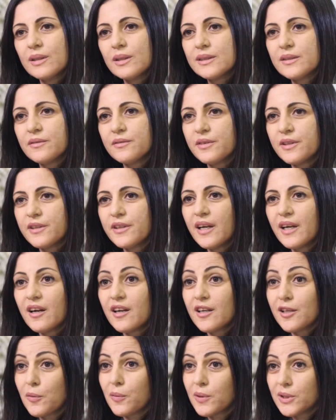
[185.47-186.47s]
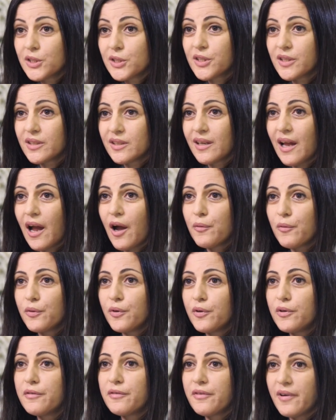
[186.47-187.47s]
it's a very hard question. How
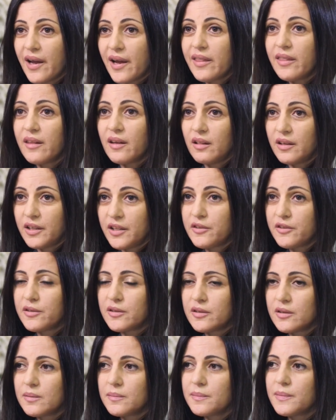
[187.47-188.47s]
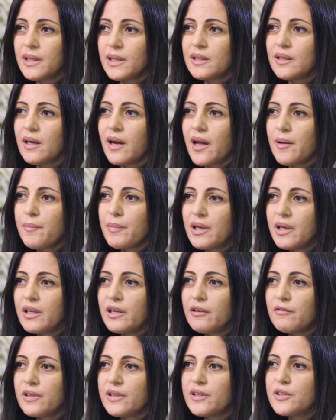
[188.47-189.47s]
do you define the leader? But I
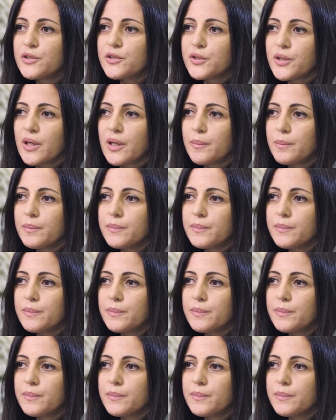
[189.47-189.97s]
believe leadership